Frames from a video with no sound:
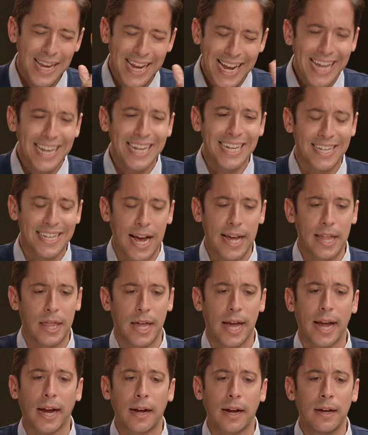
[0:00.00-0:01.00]
It is, I
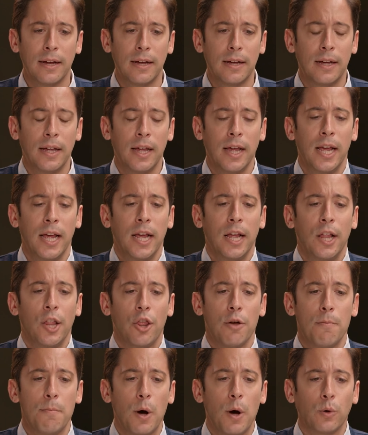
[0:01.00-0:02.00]
think,
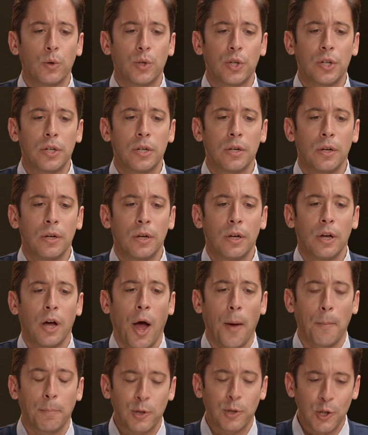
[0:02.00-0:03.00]
the most
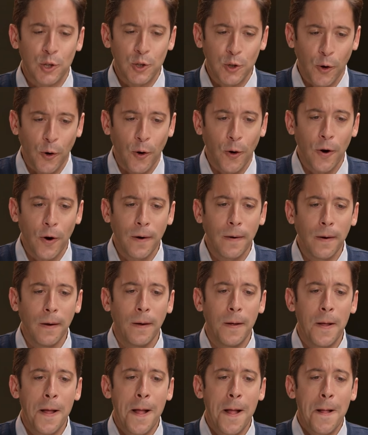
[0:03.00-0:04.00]
absurd
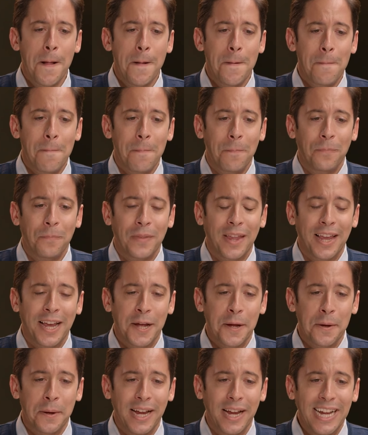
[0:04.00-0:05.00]

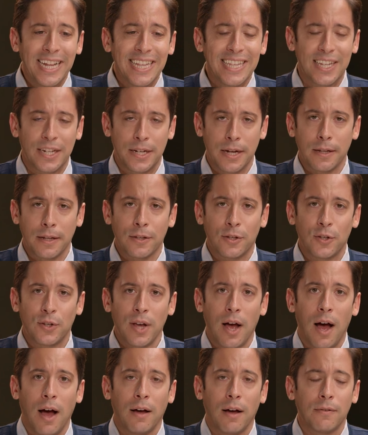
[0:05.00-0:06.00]
instance
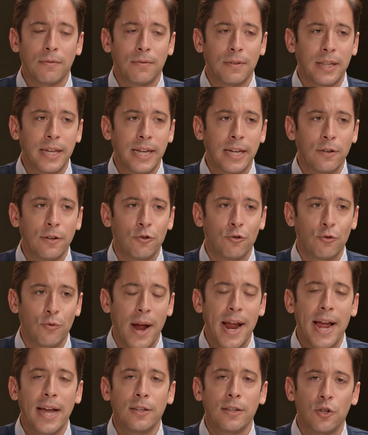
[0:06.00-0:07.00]
of the
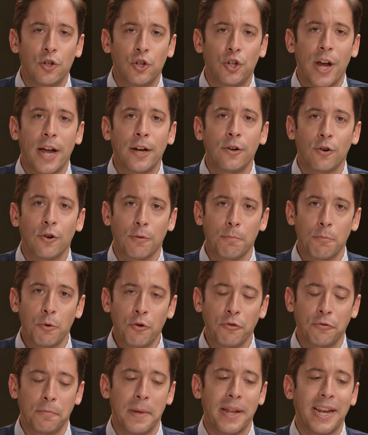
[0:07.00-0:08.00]
transgender
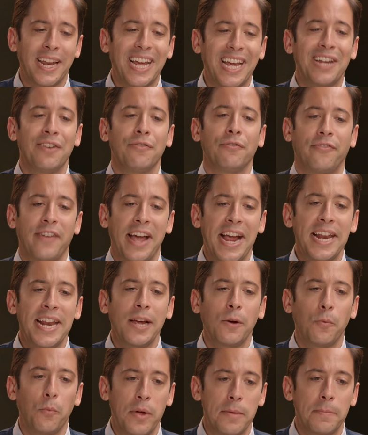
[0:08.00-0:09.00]
movement
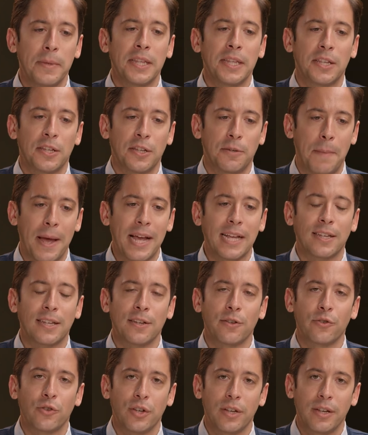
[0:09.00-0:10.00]
invading women's
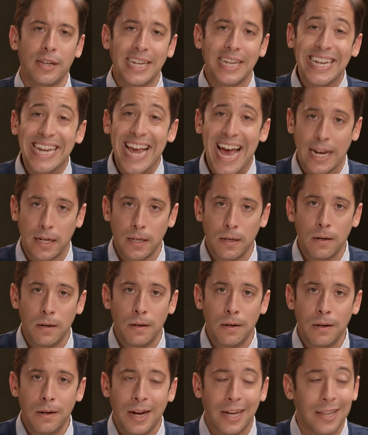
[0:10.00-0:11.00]
spaces yet.
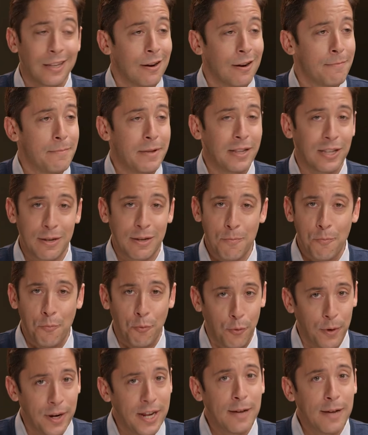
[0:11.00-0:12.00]
And there have been some
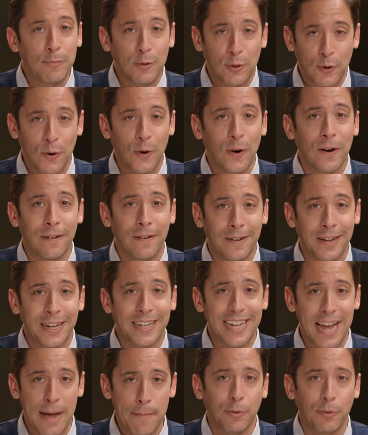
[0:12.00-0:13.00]
pretty absurd
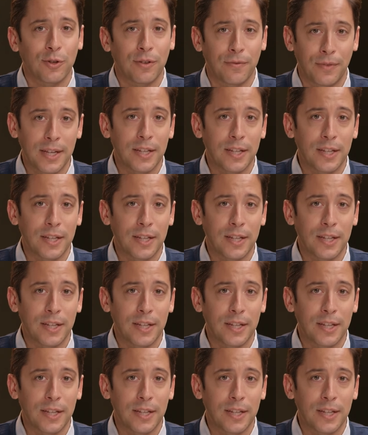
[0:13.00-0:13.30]
examples of